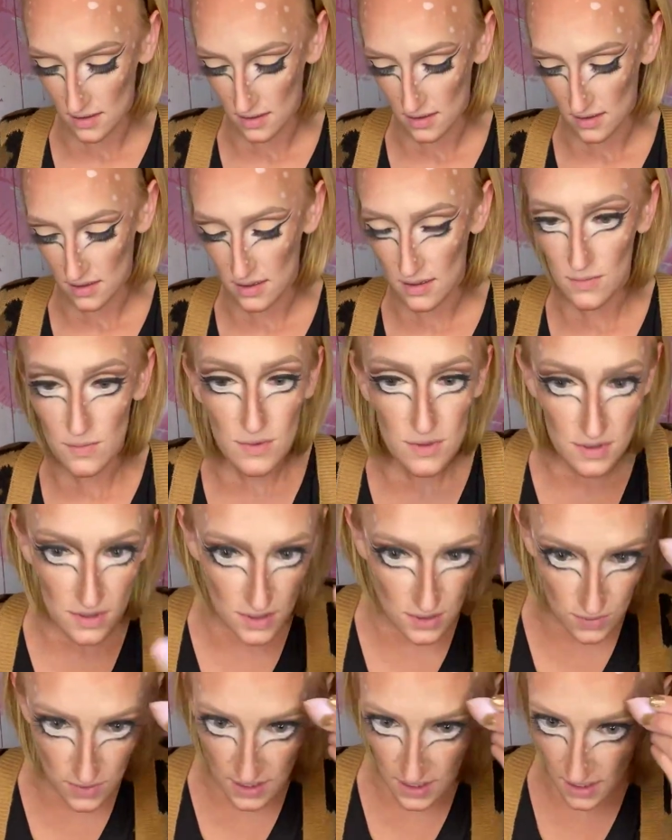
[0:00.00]
And we'll do
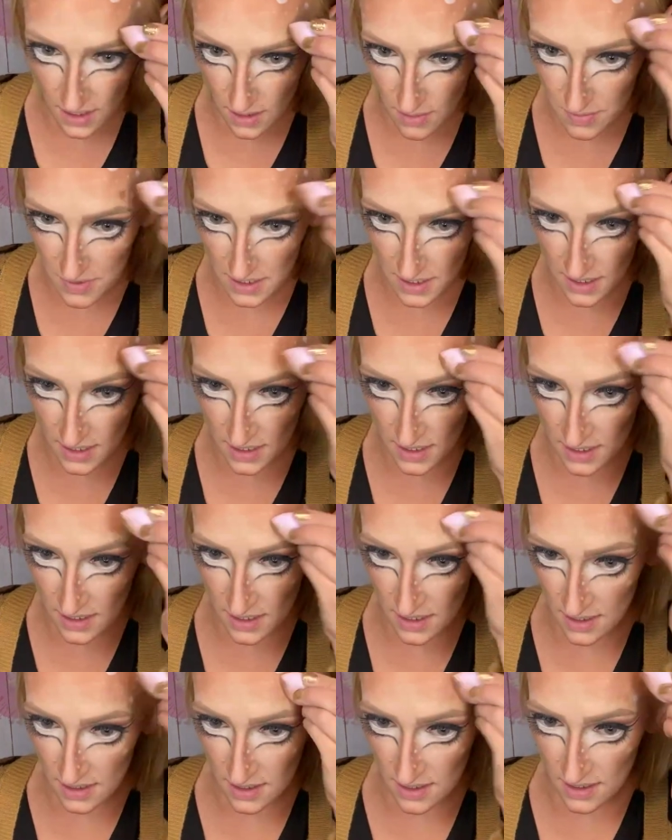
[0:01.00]
it up
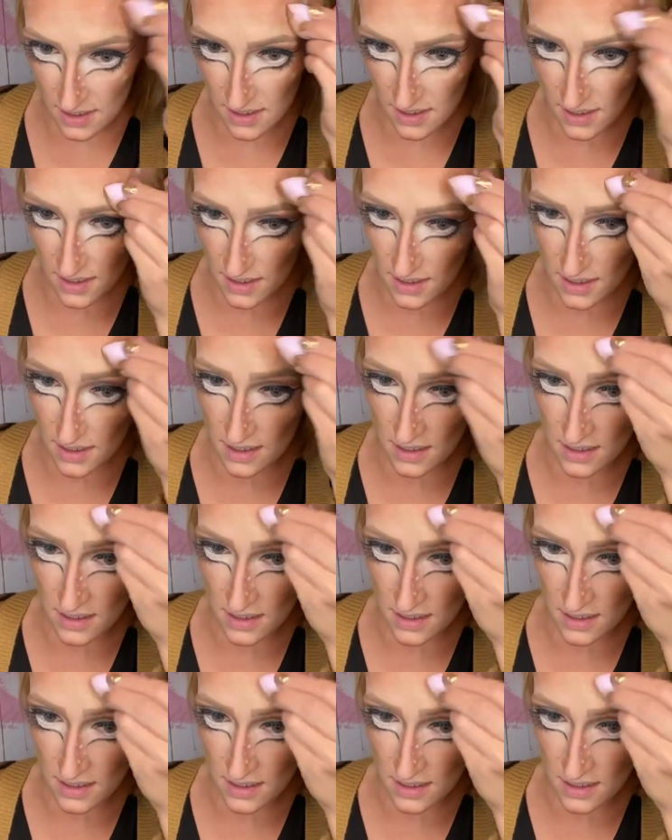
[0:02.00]
here.